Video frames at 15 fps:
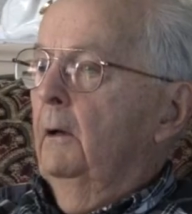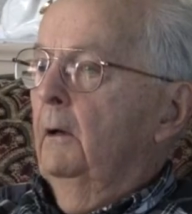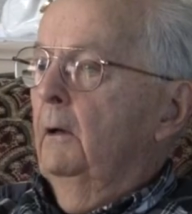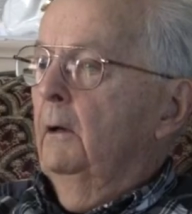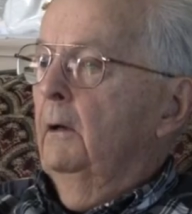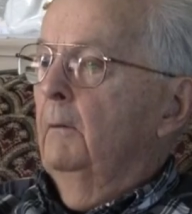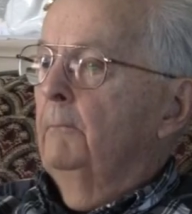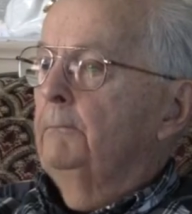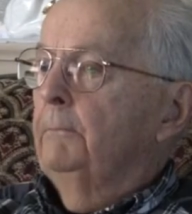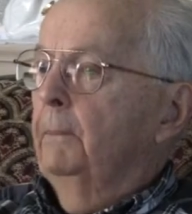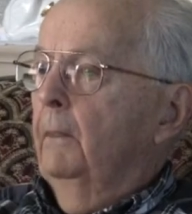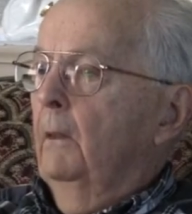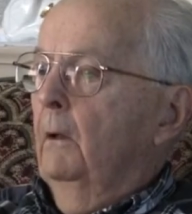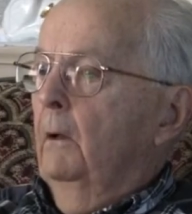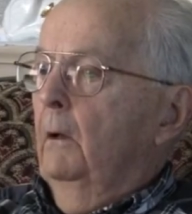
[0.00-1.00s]
um,
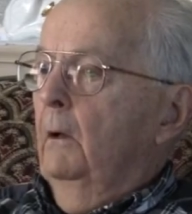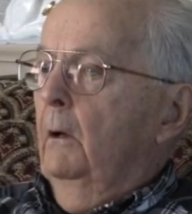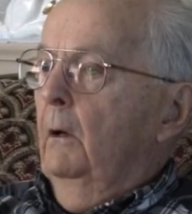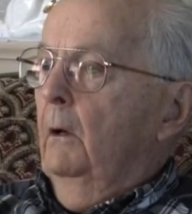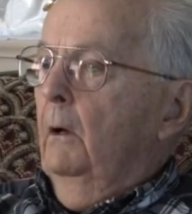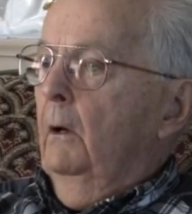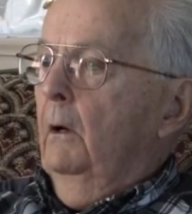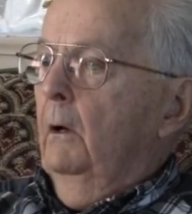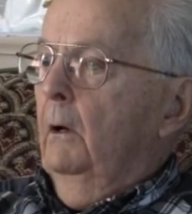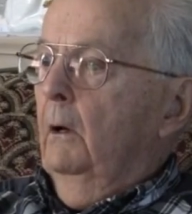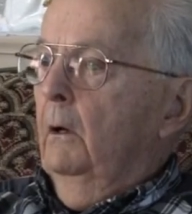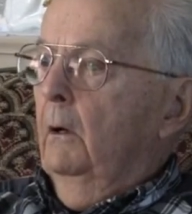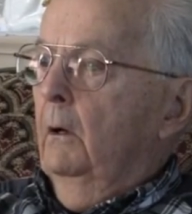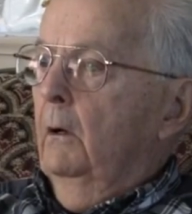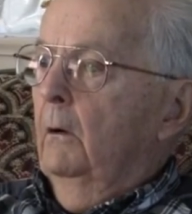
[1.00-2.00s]

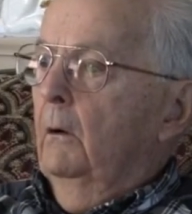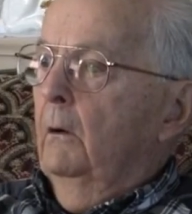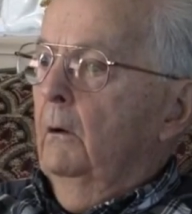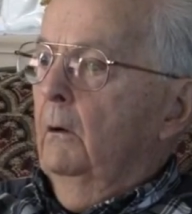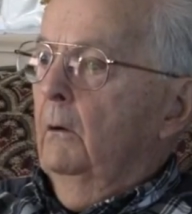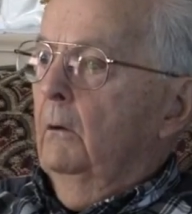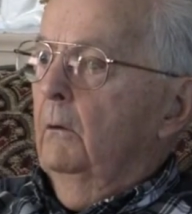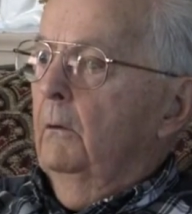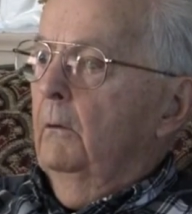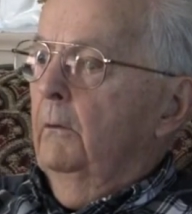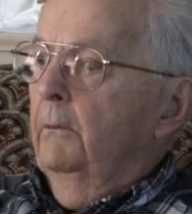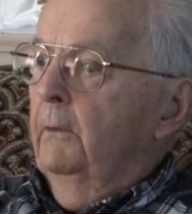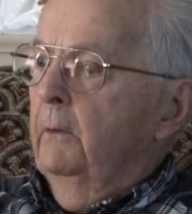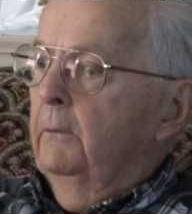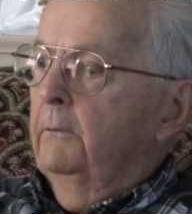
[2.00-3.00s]
uh,
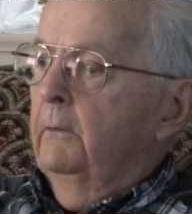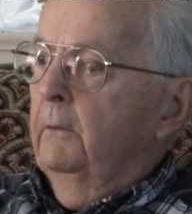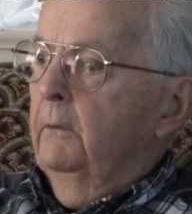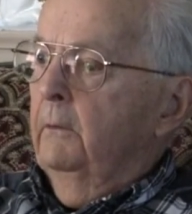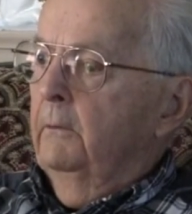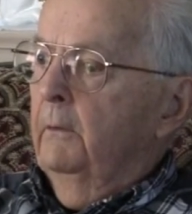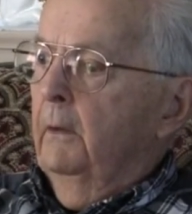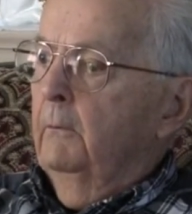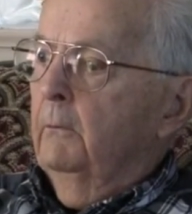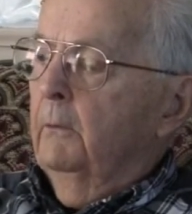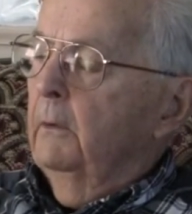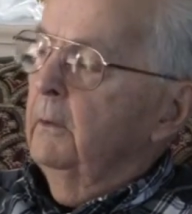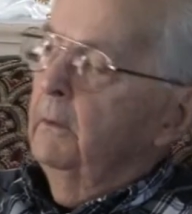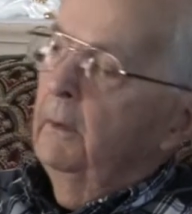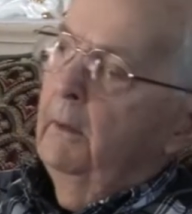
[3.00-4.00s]
they
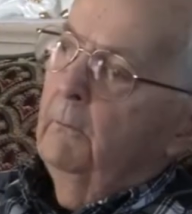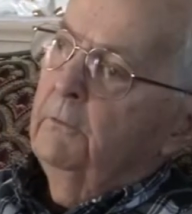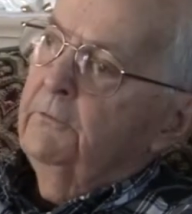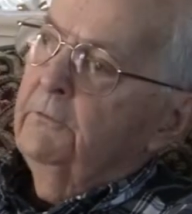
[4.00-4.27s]
were they were